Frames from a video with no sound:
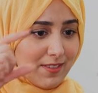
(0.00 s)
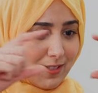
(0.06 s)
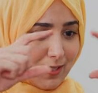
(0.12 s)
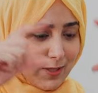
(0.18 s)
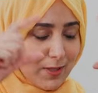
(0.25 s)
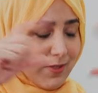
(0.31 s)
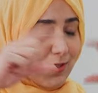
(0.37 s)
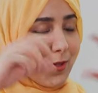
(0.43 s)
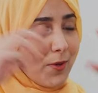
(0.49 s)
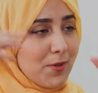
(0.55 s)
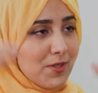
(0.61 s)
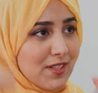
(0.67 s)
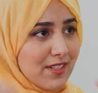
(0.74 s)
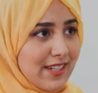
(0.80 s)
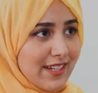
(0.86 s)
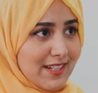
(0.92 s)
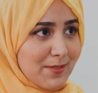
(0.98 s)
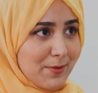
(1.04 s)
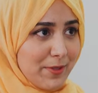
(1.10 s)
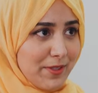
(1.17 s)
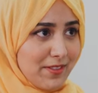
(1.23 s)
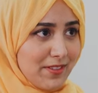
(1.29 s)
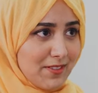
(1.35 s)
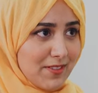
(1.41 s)
you'd go on to the next
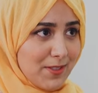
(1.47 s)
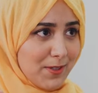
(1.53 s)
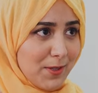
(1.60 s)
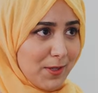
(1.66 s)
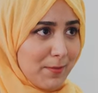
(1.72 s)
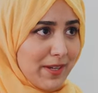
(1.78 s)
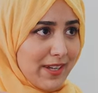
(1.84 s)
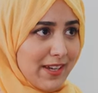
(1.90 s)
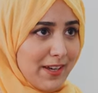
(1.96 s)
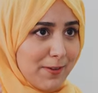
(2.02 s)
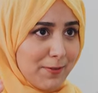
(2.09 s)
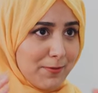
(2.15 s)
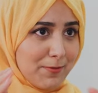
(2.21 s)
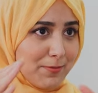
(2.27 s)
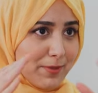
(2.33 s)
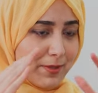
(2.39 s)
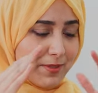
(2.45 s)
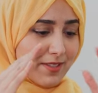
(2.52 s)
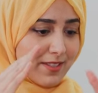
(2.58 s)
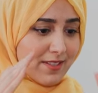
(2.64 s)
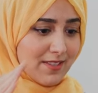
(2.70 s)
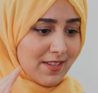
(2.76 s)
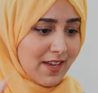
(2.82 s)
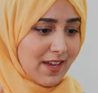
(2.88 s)
one. So you might have built
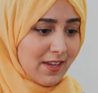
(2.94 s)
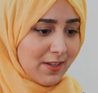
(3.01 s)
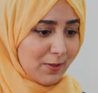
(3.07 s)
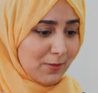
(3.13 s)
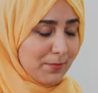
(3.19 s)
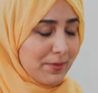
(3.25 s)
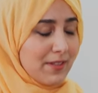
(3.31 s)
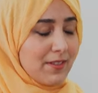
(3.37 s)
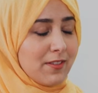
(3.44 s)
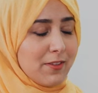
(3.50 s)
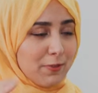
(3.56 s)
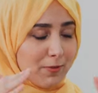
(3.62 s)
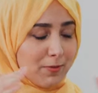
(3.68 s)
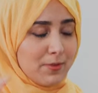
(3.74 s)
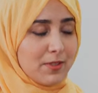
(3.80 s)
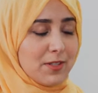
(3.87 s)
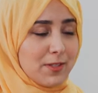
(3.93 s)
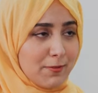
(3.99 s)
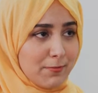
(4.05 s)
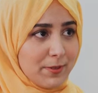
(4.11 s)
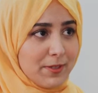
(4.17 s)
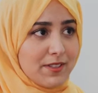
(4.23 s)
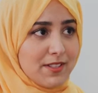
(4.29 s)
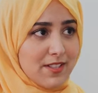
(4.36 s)
this, you'd have
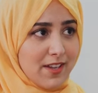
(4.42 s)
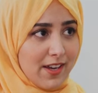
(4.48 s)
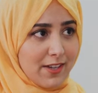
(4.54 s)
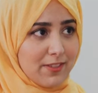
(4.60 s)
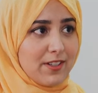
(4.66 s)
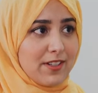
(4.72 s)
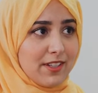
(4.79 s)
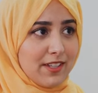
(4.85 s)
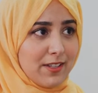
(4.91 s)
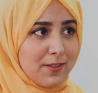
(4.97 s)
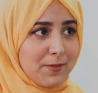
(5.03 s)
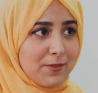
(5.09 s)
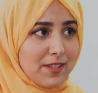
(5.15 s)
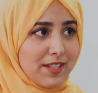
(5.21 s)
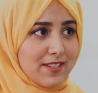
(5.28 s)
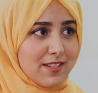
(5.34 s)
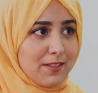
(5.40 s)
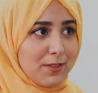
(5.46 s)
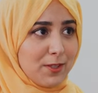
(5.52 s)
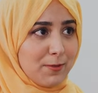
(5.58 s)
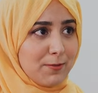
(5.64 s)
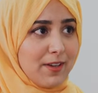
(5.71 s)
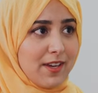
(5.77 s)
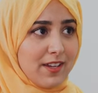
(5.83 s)
built this hierarchy of things that
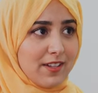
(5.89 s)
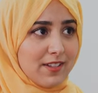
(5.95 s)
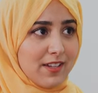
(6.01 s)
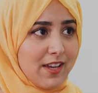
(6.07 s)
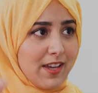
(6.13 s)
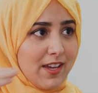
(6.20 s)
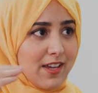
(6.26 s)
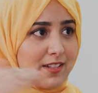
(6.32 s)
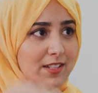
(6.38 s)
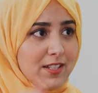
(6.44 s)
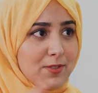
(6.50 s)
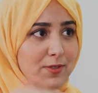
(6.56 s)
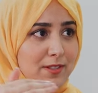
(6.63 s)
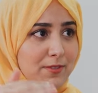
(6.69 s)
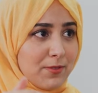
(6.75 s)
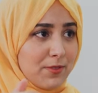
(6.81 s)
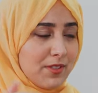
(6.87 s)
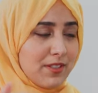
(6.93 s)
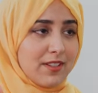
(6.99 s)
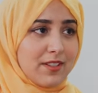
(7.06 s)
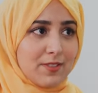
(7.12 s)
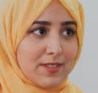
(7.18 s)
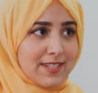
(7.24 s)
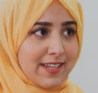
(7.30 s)
you find distressful on
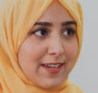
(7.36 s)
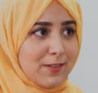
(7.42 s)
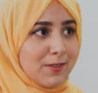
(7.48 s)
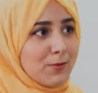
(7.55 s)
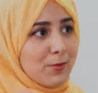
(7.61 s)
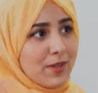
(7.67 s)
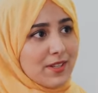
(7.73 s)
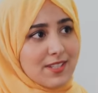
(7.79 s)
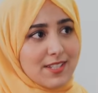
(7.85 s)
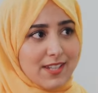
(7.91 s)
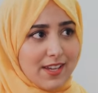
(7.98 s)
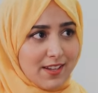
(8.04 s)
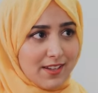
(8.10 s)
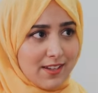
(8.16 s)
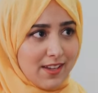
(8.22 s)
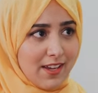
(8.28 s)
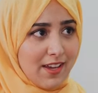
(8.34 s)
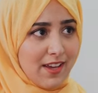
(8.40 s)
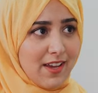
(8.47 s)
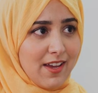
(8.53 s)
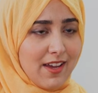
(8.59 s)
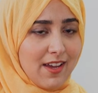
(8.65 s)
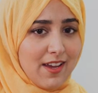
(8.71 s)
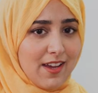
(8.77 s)
a scale of 1 to 10.
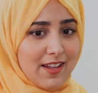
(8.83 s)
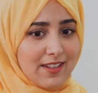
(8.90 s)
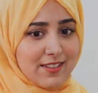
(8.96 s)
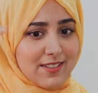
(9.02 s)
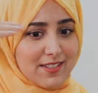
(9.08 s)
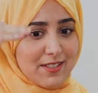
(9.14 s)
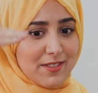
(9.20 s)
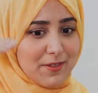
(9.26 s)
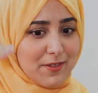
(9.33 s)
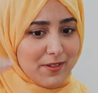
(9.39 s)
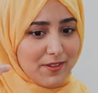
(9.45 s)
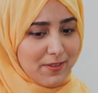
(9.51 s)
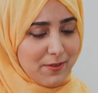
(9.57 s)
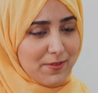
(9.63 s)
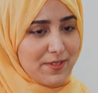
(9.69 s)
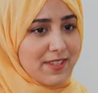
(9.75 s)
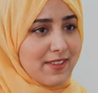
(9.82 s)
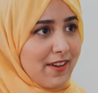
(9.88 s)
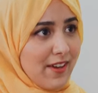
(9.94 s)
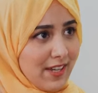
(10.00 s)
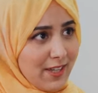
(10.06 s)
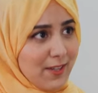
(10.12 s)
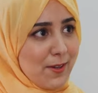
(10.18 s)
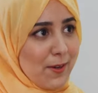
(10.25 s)
And obviously the
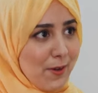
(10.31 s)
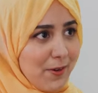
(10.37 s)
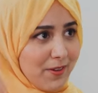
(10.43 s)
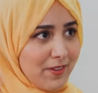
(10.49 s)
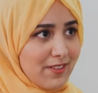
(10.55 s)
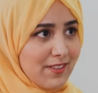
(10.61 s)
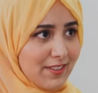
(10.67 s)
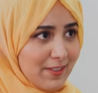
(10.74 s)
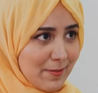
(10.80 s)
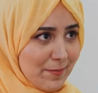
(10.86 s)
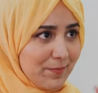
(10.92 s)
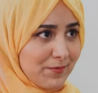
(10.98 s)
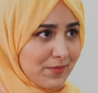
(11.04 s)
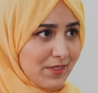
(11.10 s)
higher you go, the